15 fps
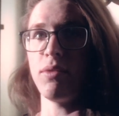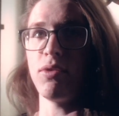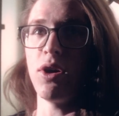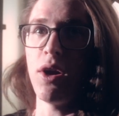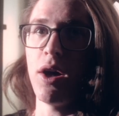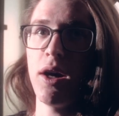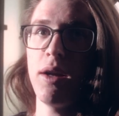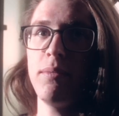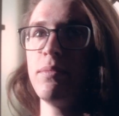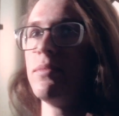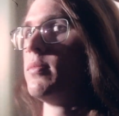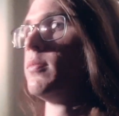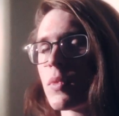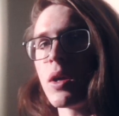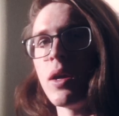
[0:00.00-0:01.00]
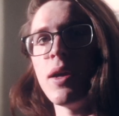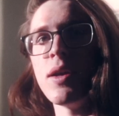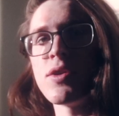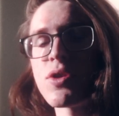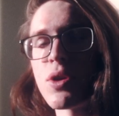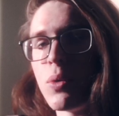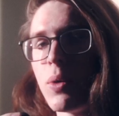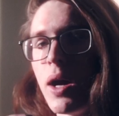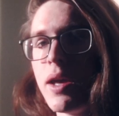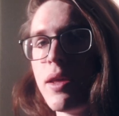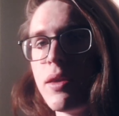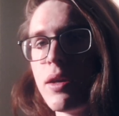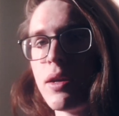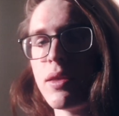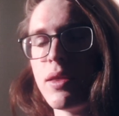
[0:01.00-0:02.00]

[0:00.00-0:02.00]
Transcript: it or not. So I think